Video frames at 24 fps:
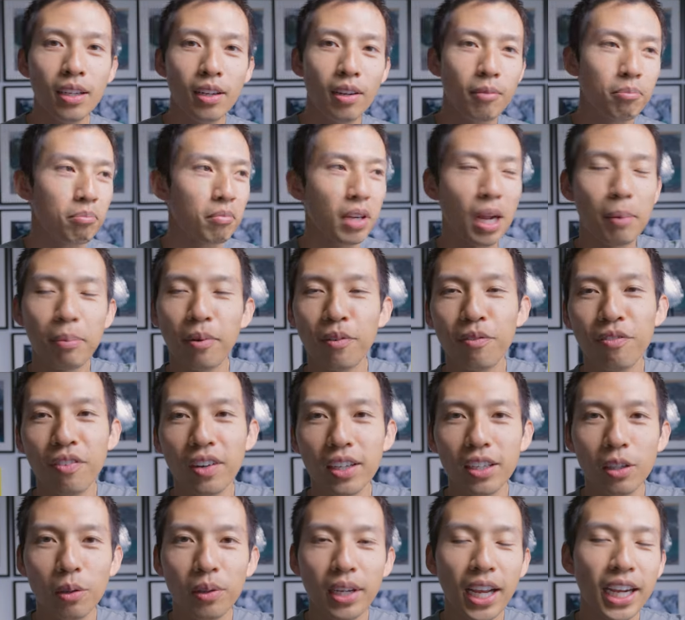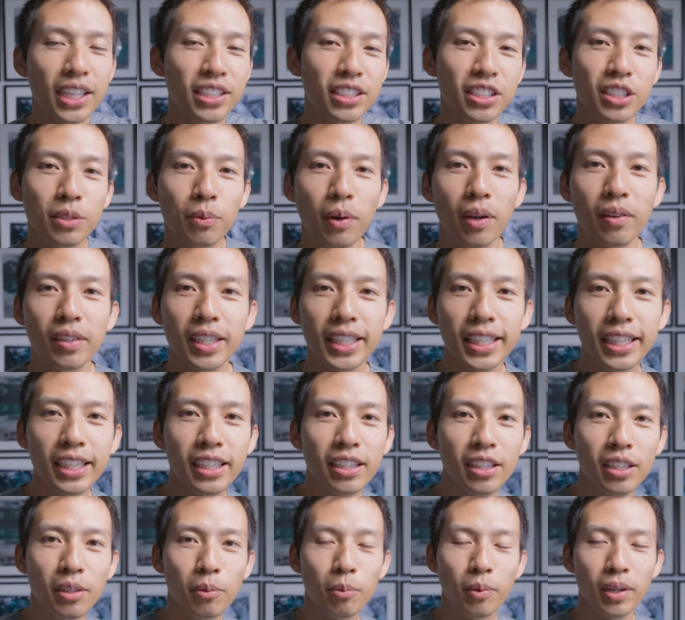a couple of fun locations around
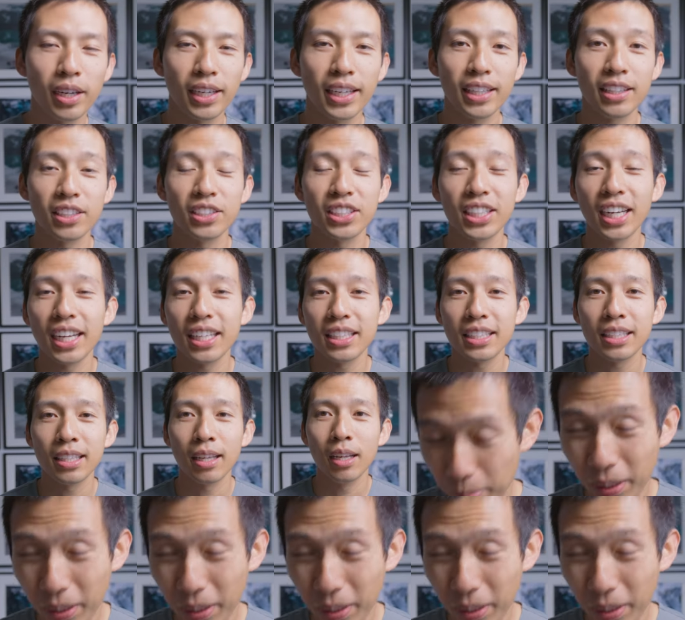here when I get a chance.